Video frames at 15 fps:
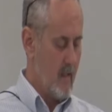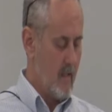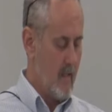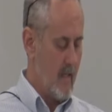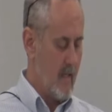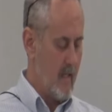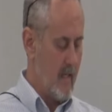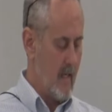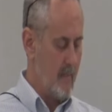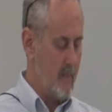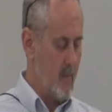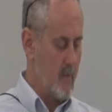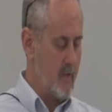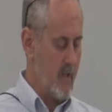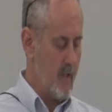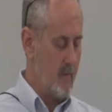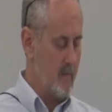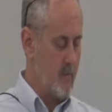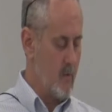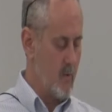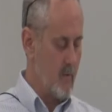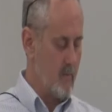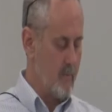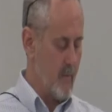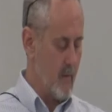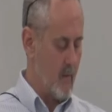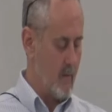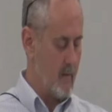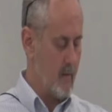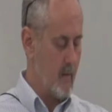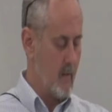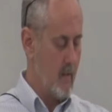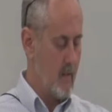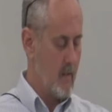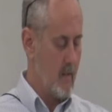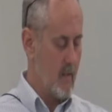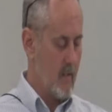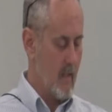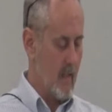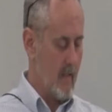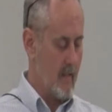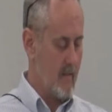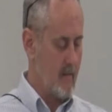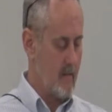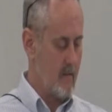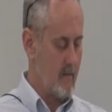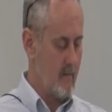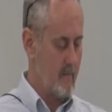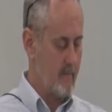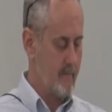that enables him to impart the light.